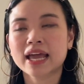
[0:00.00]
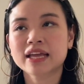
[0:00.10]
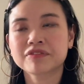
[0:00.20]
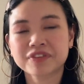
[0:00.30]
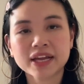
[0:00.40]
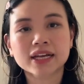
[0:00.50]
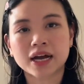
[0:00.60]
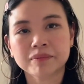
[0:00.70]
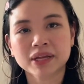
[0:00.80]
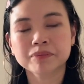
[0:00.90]
a fan
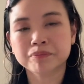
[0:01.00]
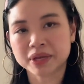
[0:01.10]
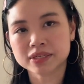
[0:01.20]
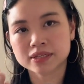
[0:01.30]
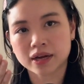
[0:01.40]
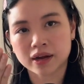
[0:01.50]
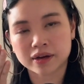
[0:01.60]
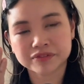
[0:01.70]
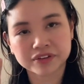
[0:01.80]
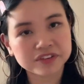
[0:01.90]
comic based
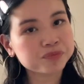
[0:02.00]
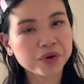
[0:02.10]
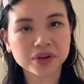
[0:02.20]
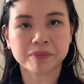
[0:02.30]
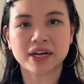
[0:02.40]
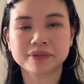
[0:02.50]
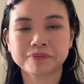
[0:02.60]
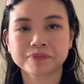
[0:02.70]
off of Pokemon.